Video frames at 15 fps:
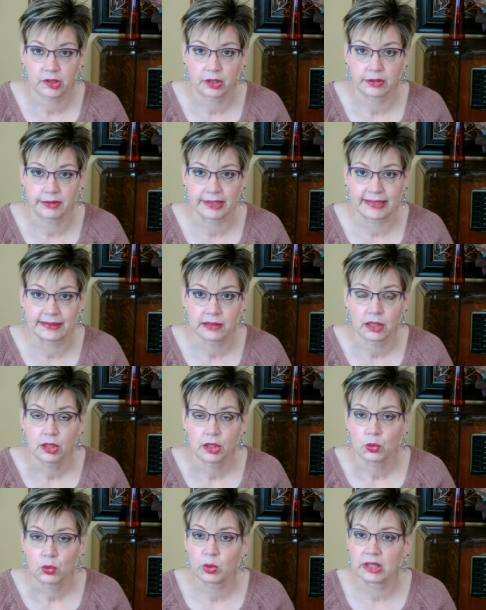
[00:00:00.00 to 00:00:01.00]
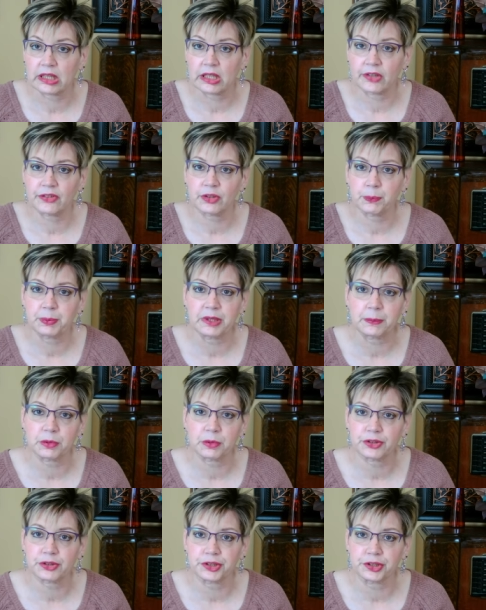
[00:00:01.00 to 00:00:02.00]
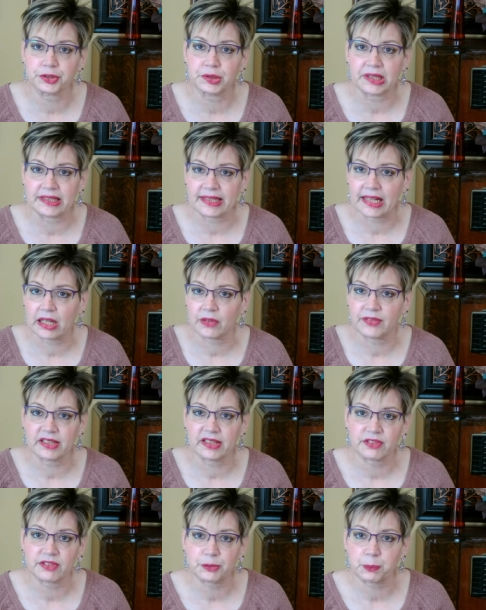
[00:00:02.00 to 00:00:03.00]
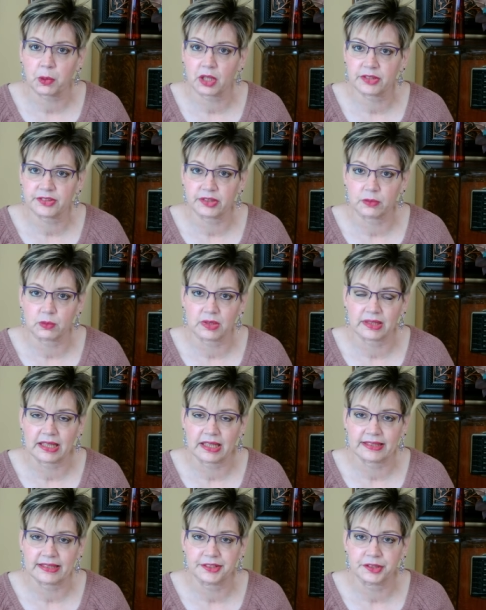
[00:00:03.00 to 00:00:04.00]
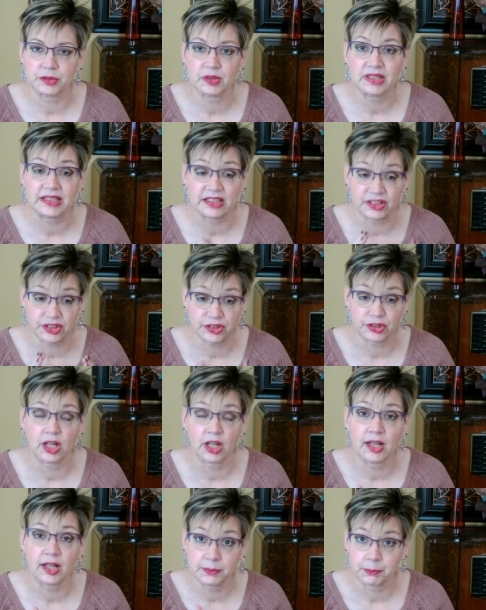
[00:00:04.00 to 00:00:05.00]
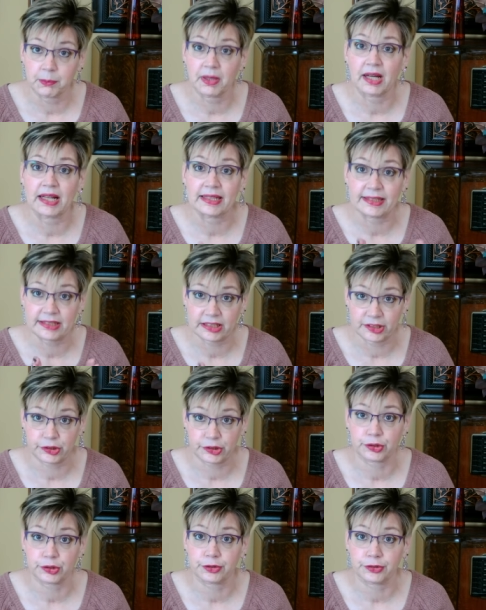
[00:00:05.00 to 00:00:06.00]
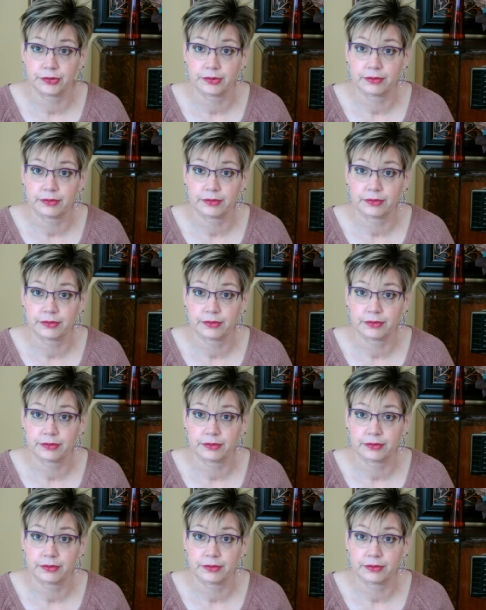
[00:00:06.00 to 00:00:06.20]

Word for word: Alright? What other people do and how they respond to what I do is not my concern.